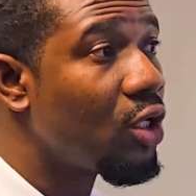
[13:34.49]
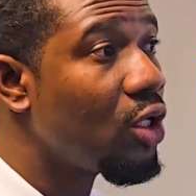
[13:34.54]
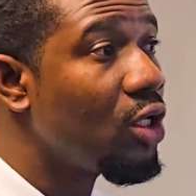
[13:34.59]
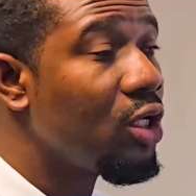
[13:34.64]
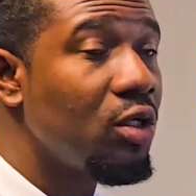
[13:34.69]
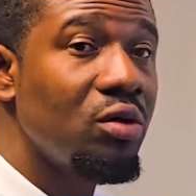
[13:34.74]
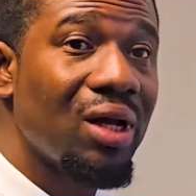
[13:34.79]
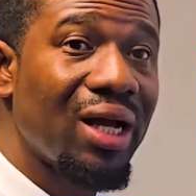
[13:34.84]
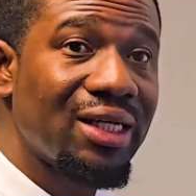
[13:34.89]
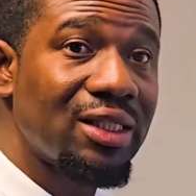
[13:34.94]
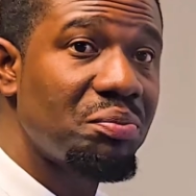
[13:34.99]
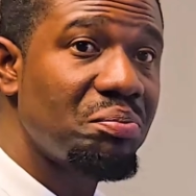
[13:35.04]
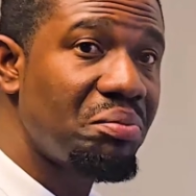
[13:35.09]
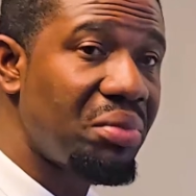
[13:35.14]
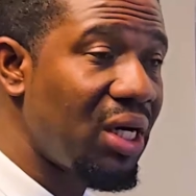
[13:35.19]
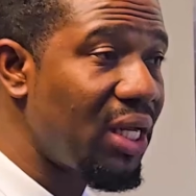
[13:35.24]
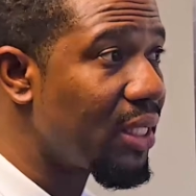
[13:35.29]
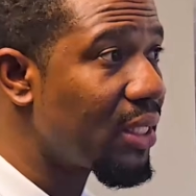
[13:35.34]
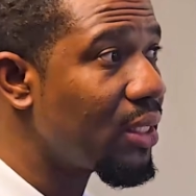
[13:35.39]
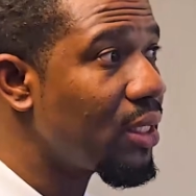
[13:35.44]
You
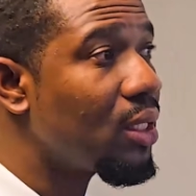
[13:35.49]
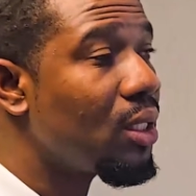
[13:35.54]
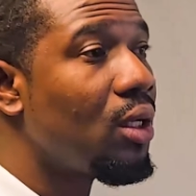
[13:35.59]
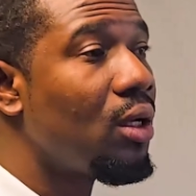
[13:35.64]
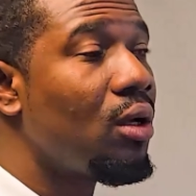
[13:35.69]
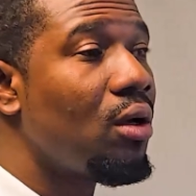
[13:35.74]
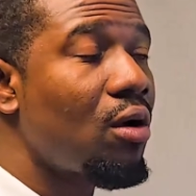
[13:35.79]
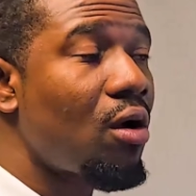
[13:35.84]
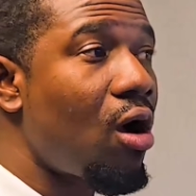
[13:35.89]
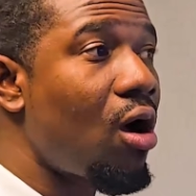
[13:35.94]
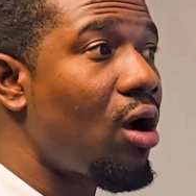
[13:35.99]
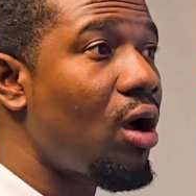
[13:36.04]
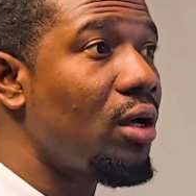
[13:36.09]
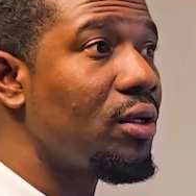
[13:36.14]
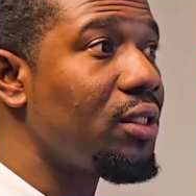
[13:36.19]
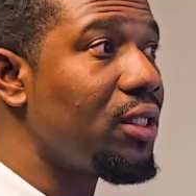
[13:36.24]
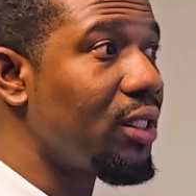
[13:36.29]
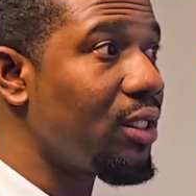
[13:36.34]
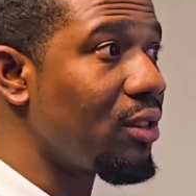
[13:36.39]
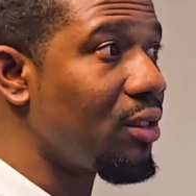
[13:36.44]
explain all
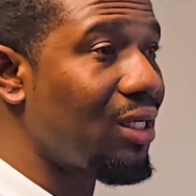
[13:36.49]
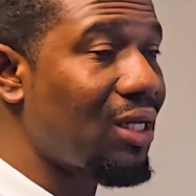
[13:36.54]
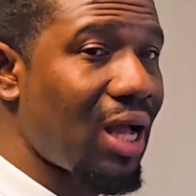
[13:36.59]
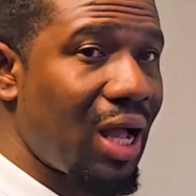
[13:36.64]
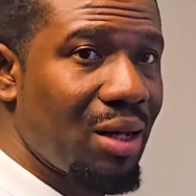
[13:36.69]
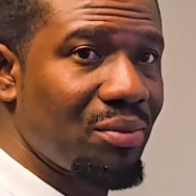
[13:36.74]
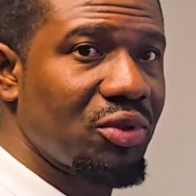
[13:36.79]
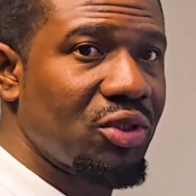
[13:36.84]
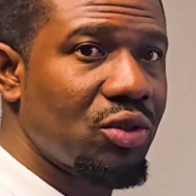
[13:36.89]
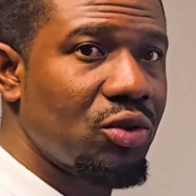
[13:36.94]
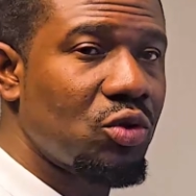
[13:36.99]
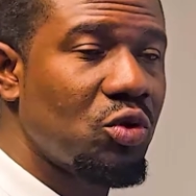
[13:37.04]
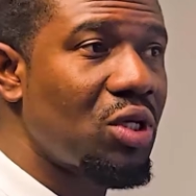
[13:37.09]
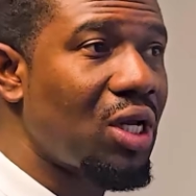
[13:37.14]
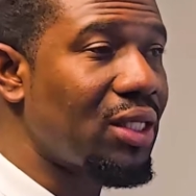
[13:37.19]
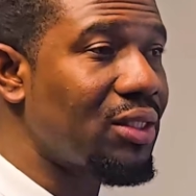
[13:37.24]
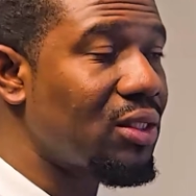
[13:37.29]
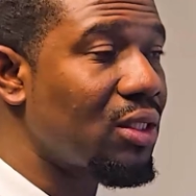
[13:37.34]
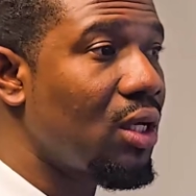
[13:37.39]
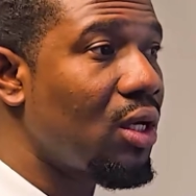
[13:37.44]
the gaps so
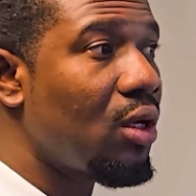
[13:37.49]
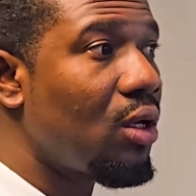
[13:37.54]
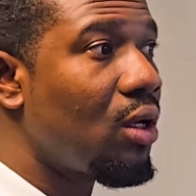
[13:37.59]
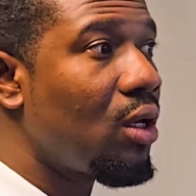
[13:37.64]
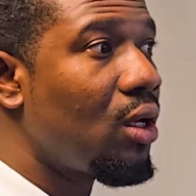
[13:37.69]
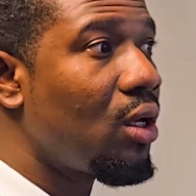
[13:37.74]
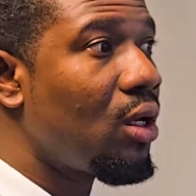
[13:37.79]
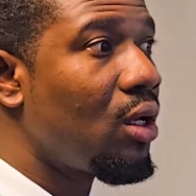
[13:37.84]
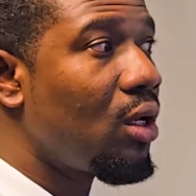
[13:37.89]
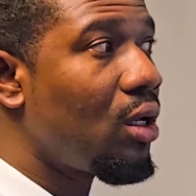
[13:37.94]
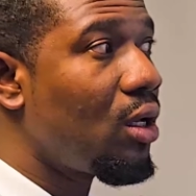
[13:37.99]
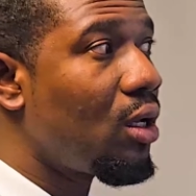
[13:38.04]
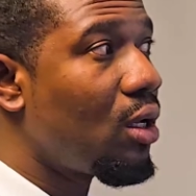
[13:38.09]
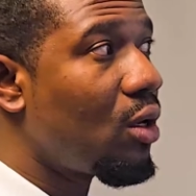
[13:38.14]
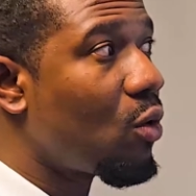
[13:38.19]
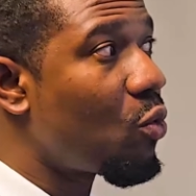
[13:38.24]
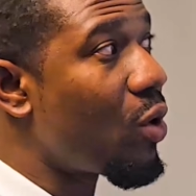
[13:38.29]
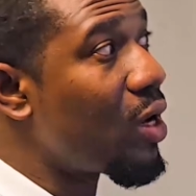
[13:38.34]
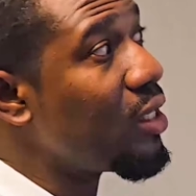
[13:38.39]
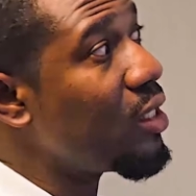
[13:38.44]
that
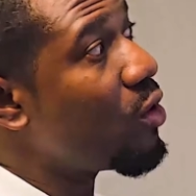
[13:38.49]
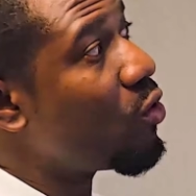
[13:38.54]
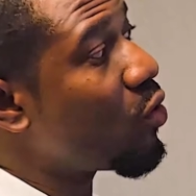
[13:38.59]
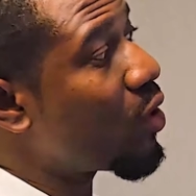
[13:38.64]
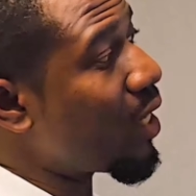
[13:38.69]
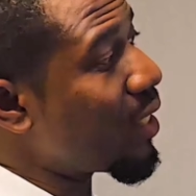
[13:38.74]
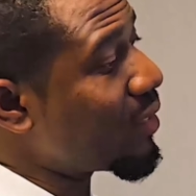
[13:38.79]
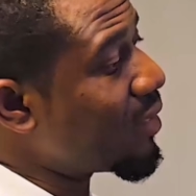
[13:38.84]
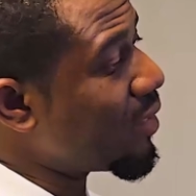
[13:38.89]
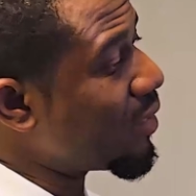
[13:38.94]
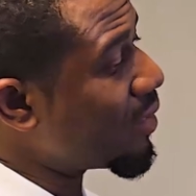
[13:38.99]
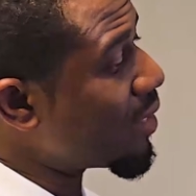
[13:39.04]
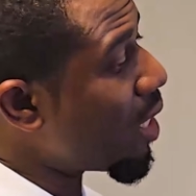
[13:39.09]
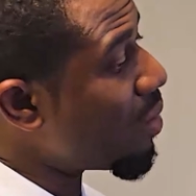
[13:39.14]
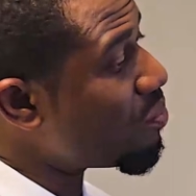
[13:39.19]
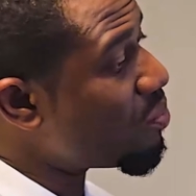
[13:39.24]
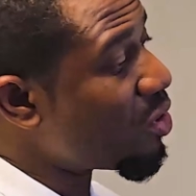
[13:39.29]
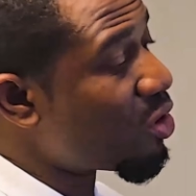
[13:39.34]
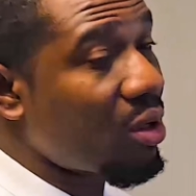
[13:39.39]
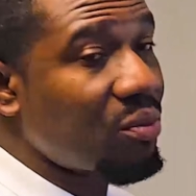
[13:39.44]
when they look at it and
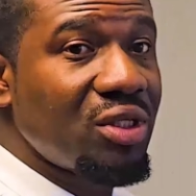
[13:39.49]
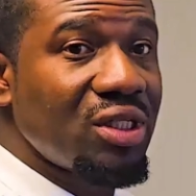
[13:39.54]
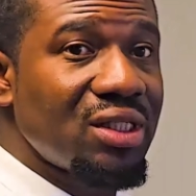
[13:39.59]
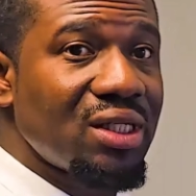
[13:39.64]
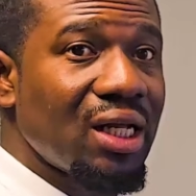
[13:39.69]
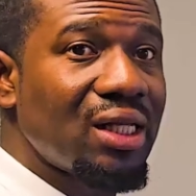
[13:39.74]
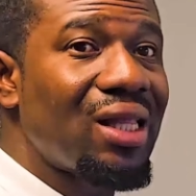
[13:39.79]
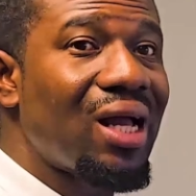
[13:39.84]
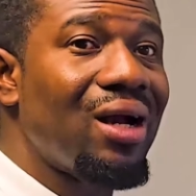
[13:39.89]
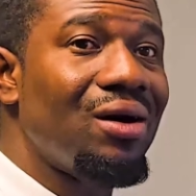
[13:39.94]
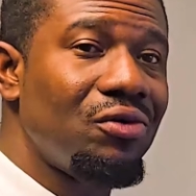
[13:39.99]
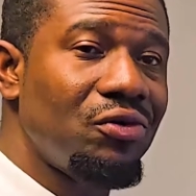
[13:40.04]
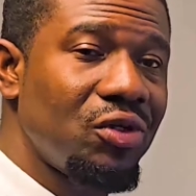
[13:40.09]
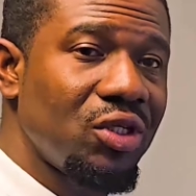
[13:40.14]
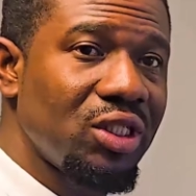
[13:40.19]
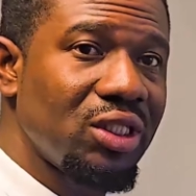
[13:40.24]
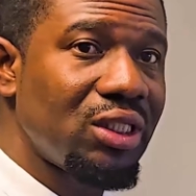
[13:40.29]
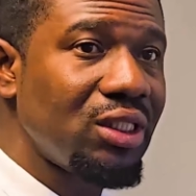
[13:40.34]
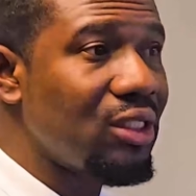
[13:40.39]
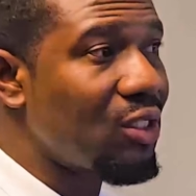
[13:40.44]
pick up this letter and
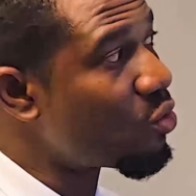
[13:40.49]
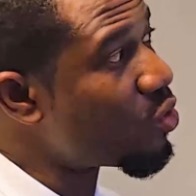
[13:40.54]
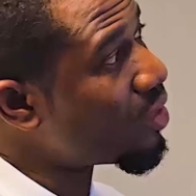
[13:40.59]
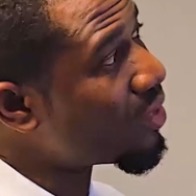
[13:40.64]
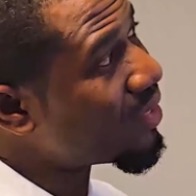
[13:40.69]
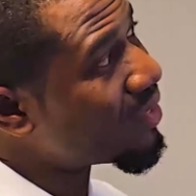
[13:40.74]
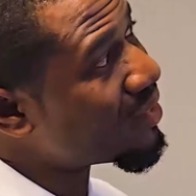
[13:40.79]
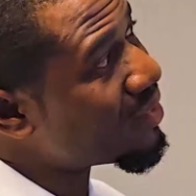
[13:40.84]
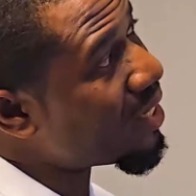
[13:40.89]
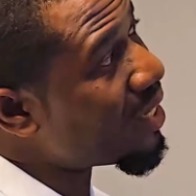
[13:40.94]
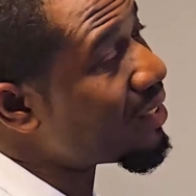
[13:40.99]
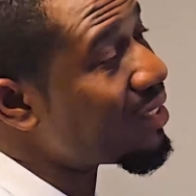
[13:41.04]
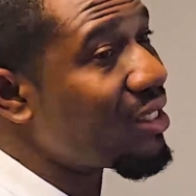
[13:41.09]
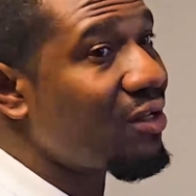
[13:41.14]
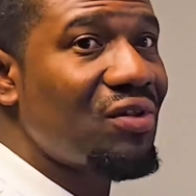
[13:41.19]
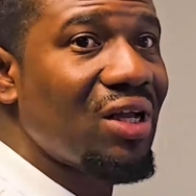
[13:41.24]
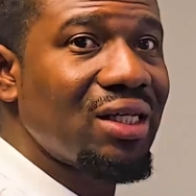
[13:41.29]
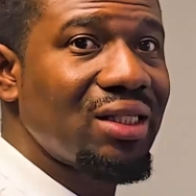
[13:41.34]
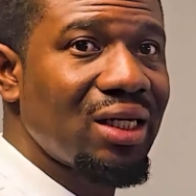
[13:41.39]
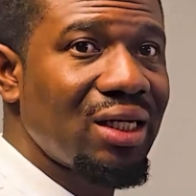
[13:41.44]
read, they will understand if
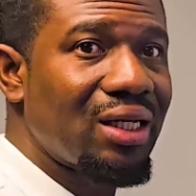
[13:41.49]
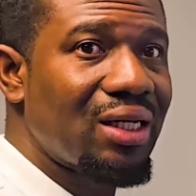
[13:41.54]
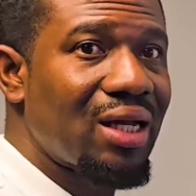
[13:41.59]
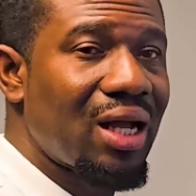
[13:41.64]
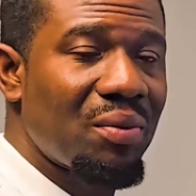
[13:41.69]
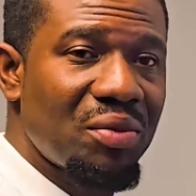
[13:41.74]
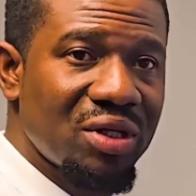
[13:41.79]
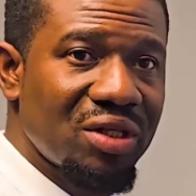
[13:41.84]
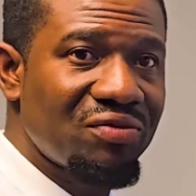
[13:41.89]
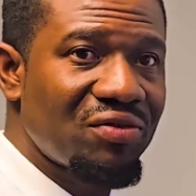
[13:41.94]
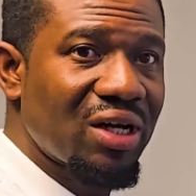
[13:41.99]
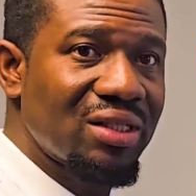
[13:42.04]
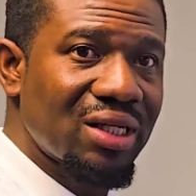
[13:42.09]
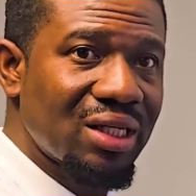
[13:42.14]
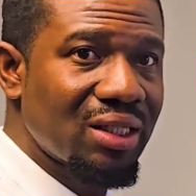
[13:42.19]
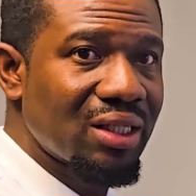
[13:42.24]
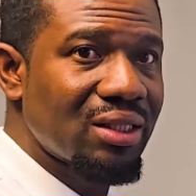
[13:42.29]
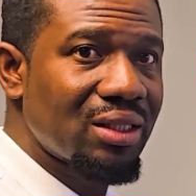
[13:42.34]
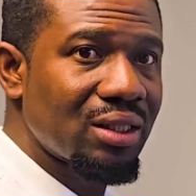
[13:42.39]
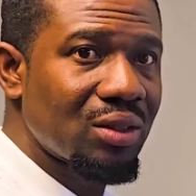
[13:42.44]
there's any gap, if there's
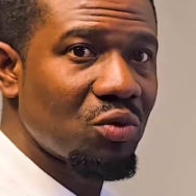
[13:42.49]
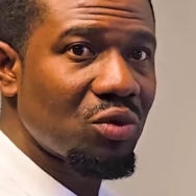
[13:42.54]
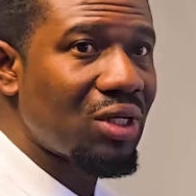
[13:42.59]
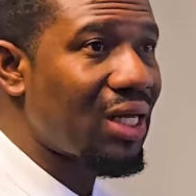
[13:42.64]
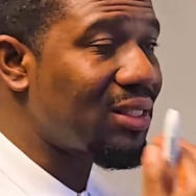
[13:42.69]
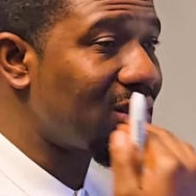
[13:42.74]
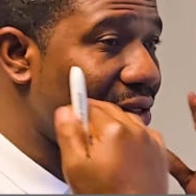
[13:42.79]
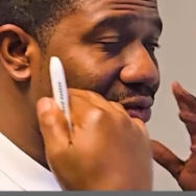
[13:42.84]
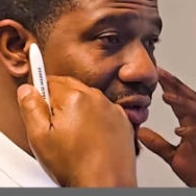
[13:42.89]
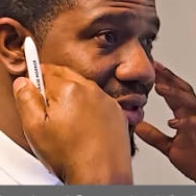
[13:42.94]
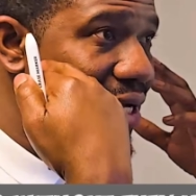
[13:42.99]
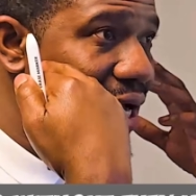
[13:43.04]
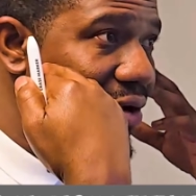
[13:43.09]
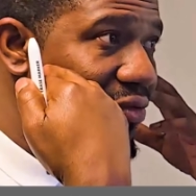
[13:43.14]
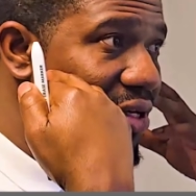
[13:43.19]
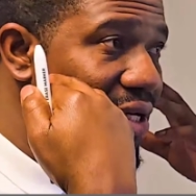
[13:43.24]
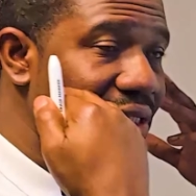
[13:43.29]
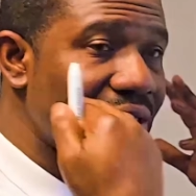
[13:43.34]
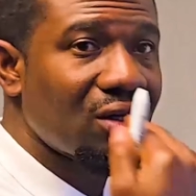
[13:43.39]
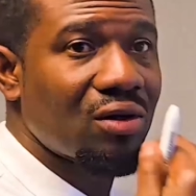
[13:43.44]
anything, without even having
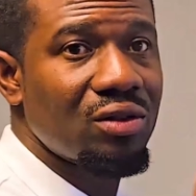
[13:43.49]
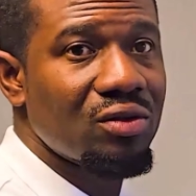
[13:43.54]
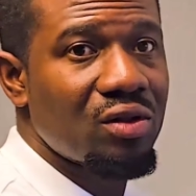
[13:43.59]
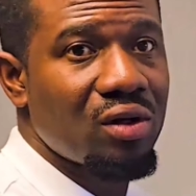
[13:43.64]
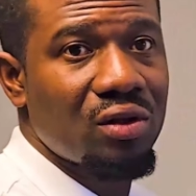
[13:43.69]
a second thought